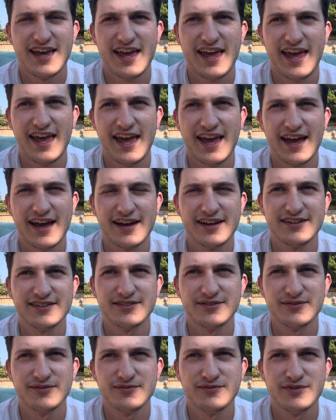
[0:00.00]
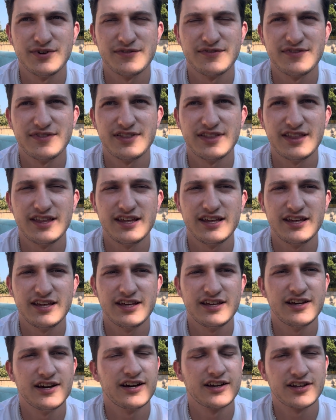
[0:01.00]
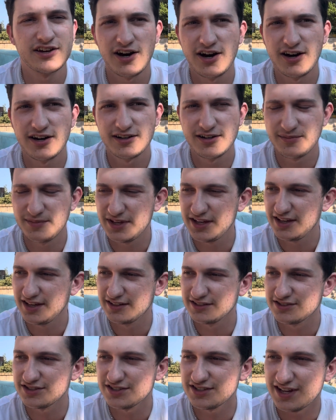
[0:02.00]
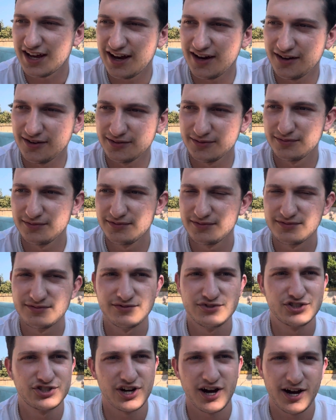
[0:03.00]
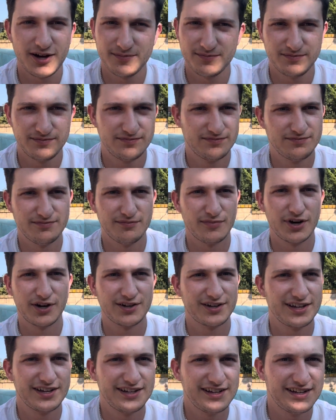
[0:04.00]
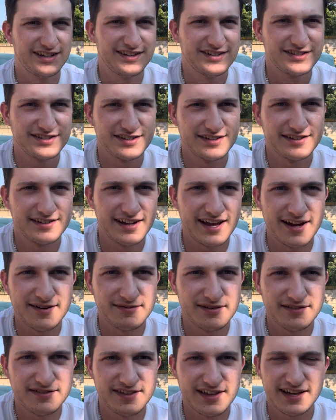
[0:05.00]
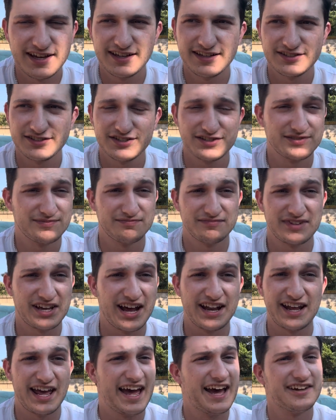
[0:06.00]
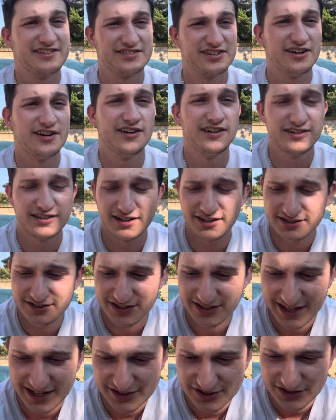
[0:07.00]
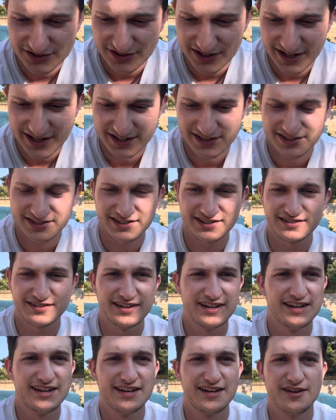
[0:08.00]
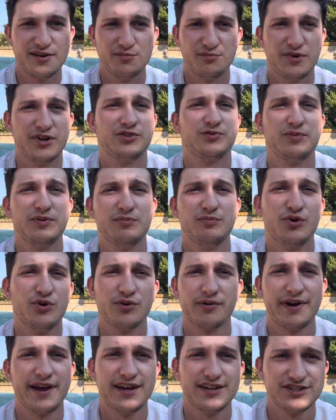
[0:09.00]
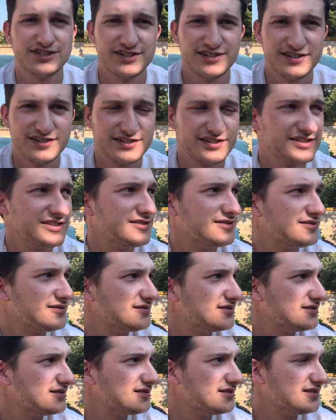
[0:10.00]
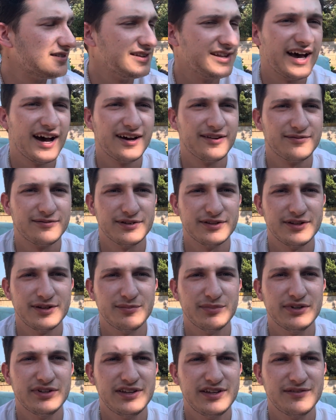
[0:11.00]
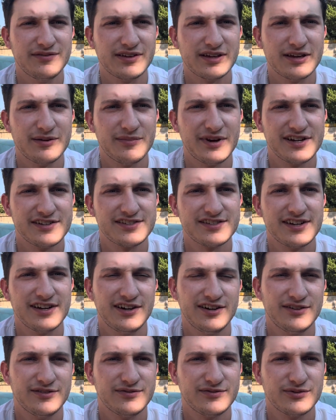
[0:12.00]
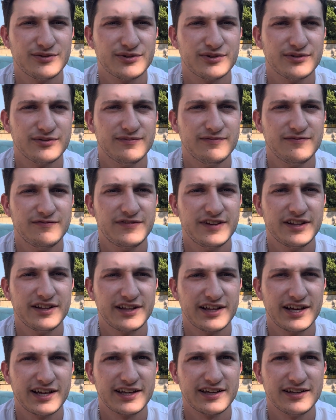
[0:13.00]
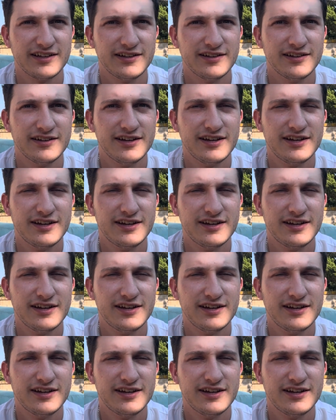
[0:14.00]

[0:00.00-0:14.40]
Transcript: And with the economy and just how job market is and everything, it just kind of adds all onto that stress and makes me more anxious and not really believing in myself or feeling I can